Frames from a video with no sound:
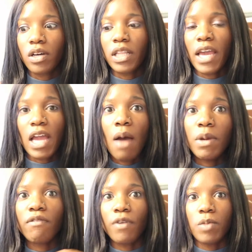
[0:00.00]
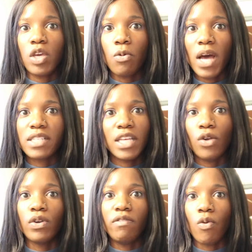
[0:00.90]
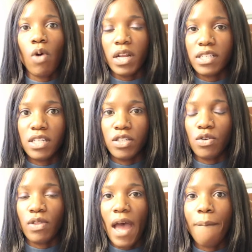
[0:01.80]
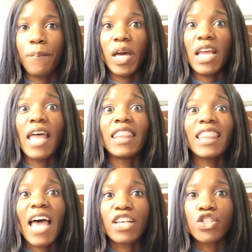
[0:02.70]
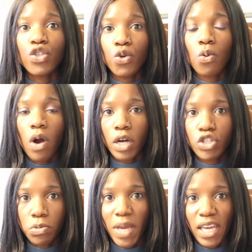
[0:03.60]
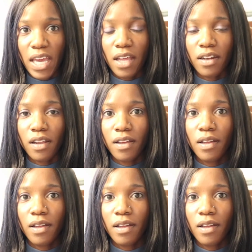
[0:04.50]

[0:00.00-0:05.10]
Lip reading: Like, coming from the US, they don't even want us to do that, but unless you are Jamaican.